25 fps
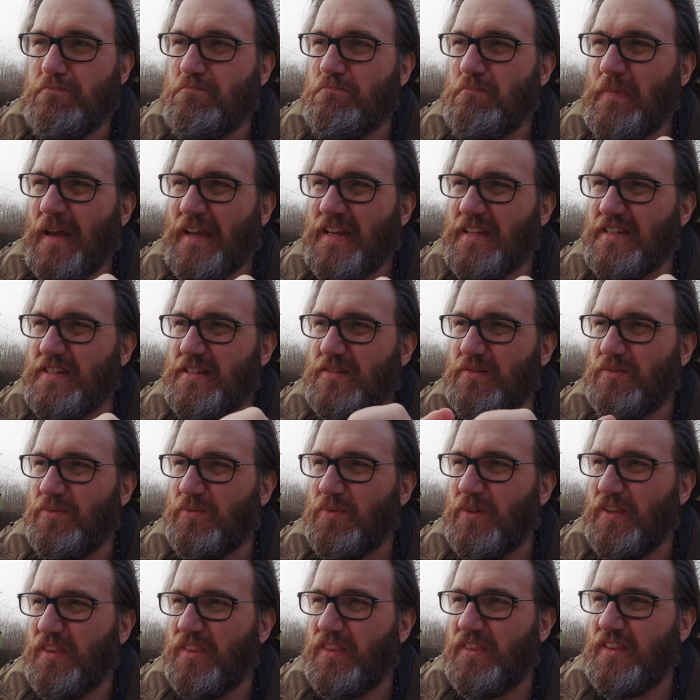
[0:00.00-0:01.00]
mate
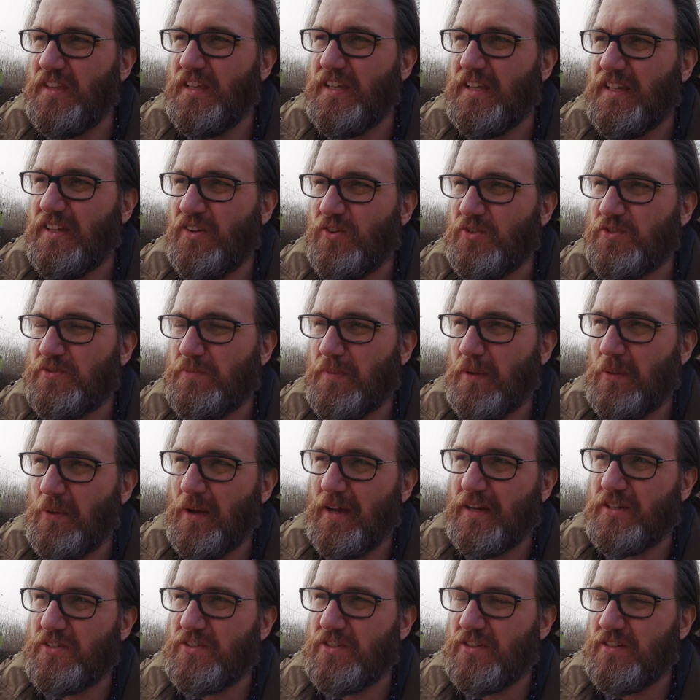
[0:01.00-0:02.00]
with the Osmo
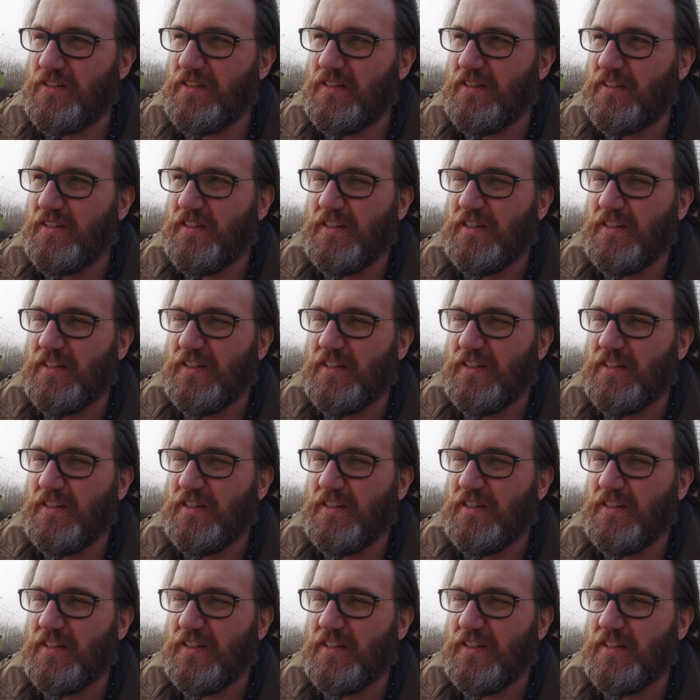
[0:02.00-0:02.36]
Action.